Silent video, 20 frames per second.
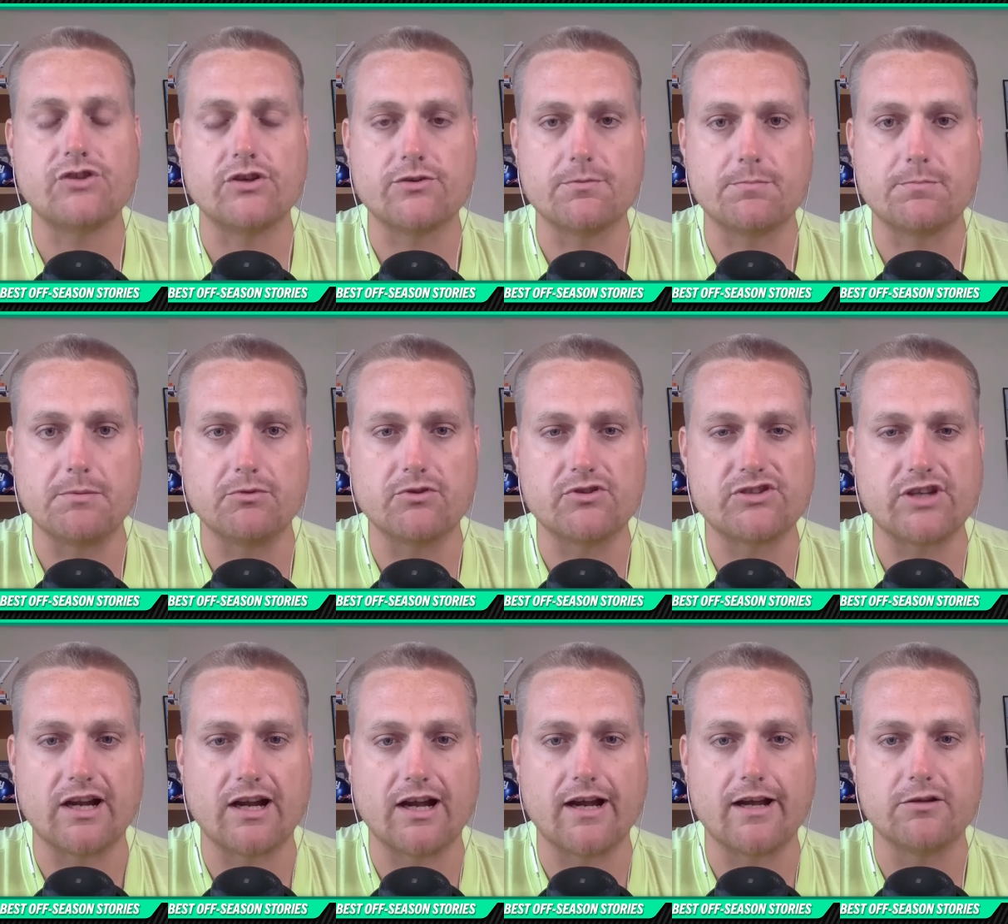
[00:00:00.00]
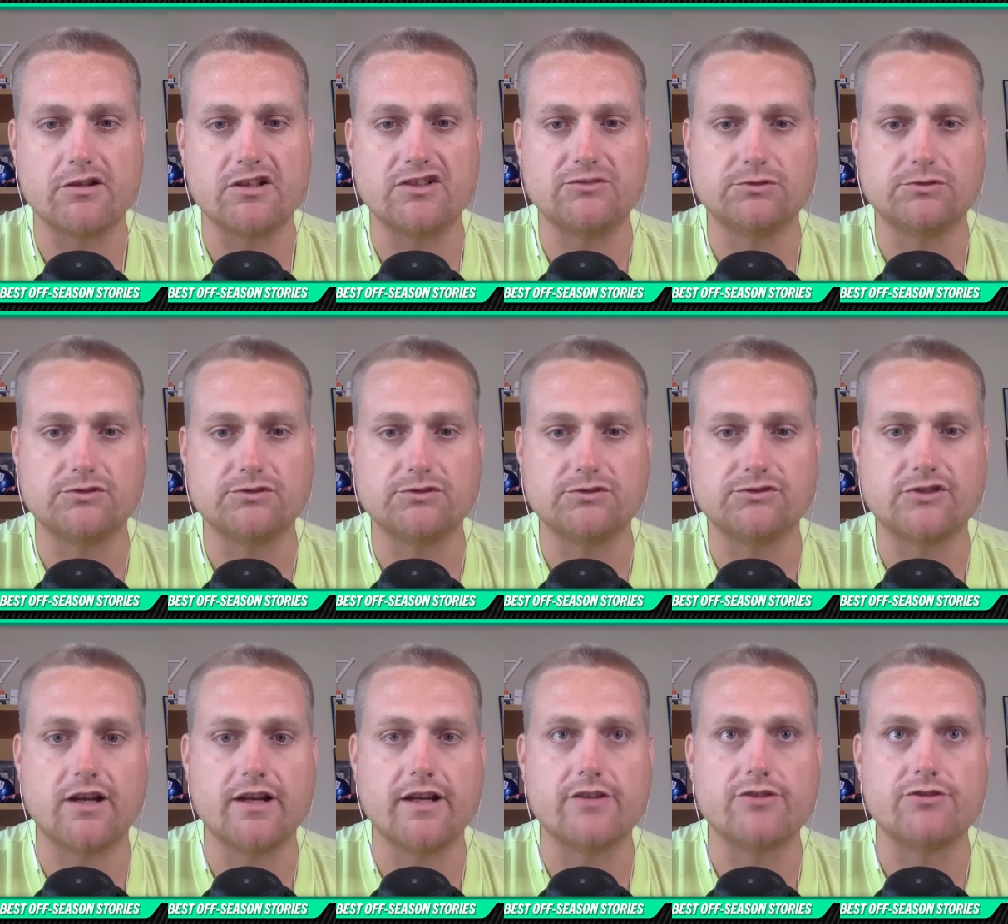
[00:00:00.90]
year, the people who said hi to us was Tom-
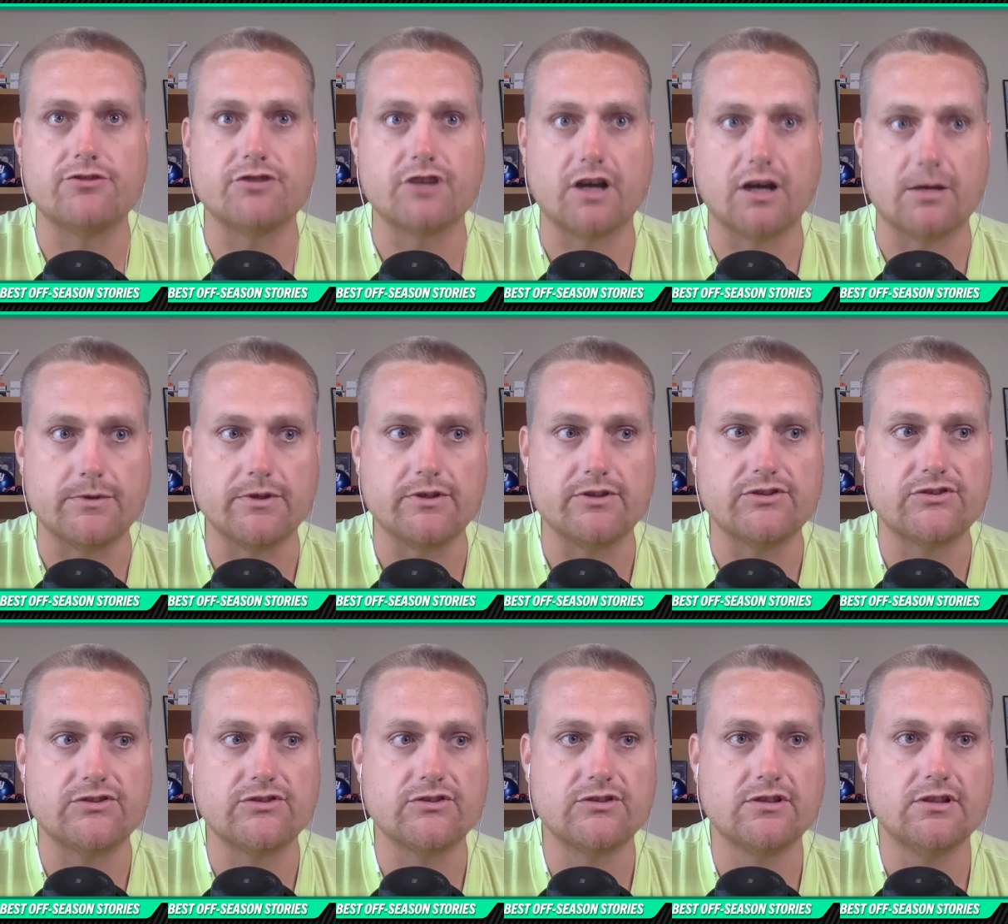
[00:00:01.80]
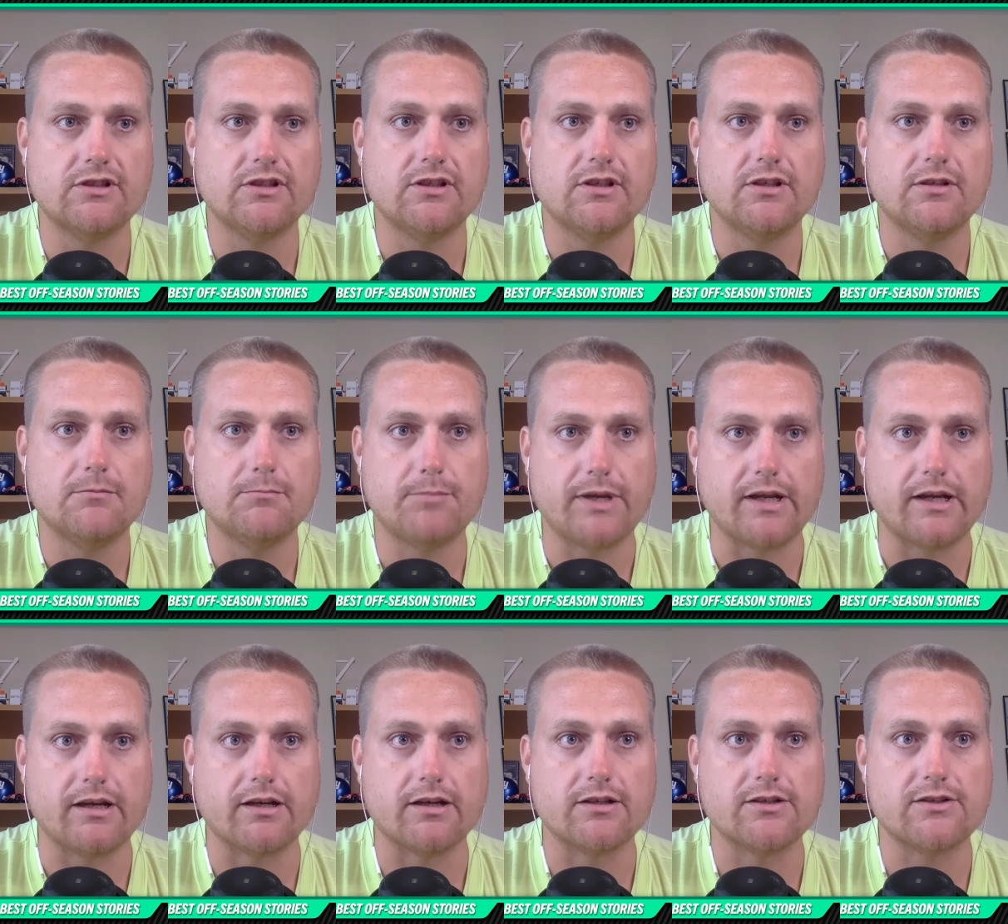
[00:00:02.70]
Andrew Thomas, hmm.
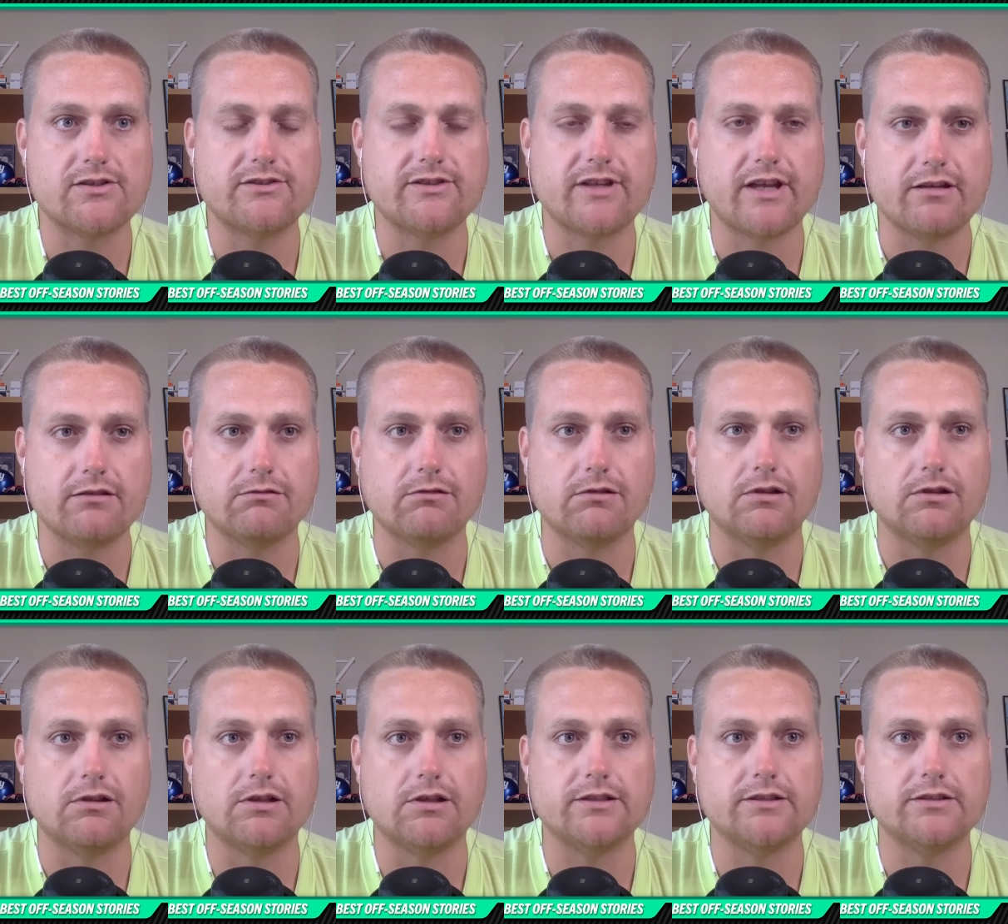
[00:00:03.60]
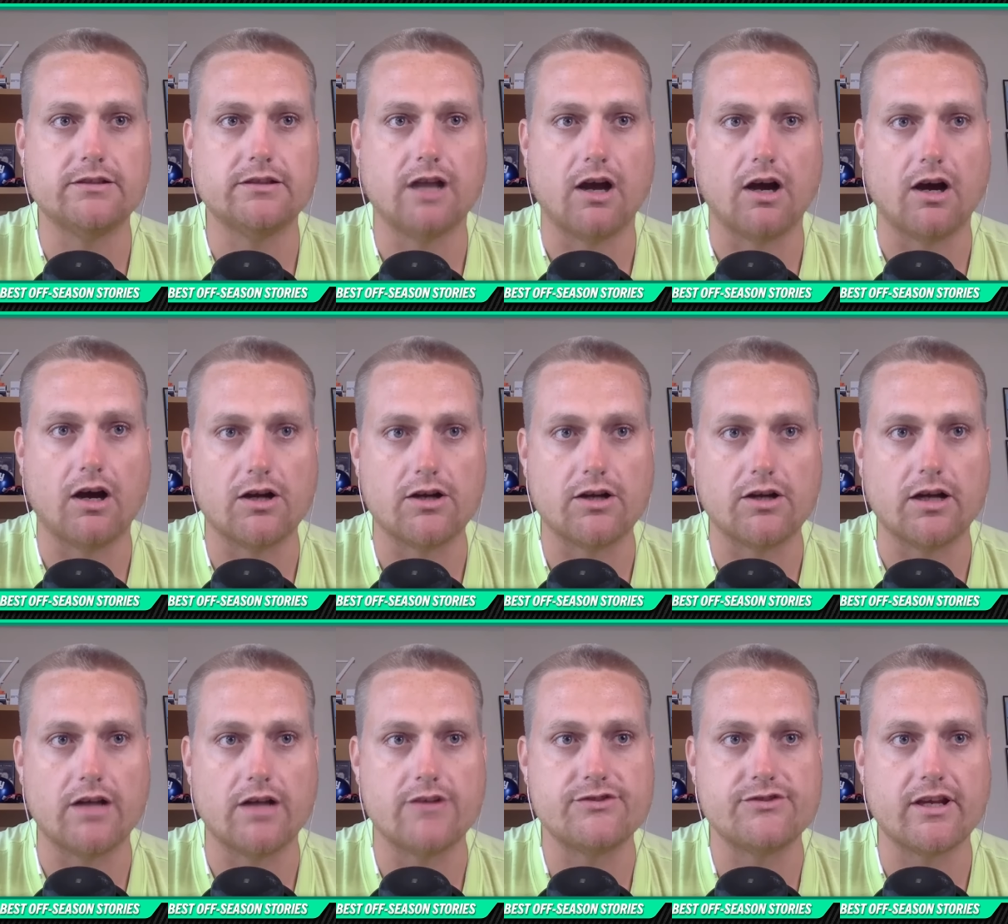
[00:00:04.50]
Saquon, Hod-
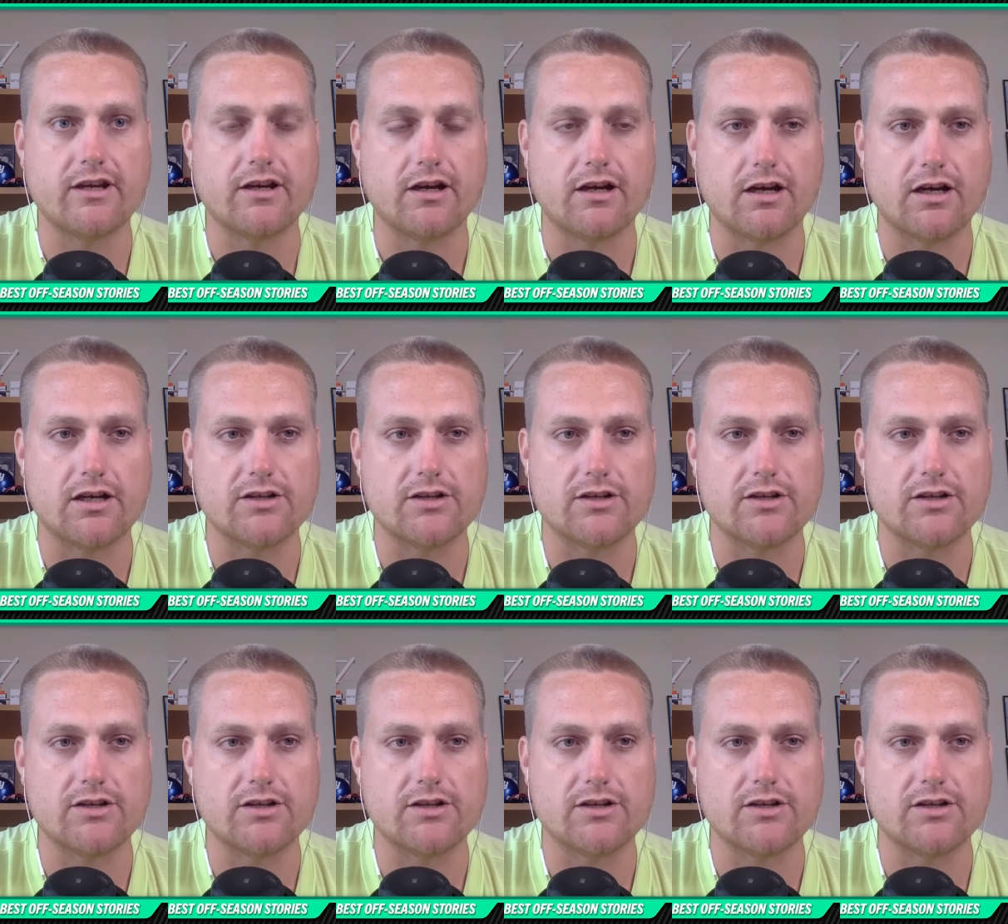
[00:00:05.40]
Isaiah, Isaiah, Hodgins.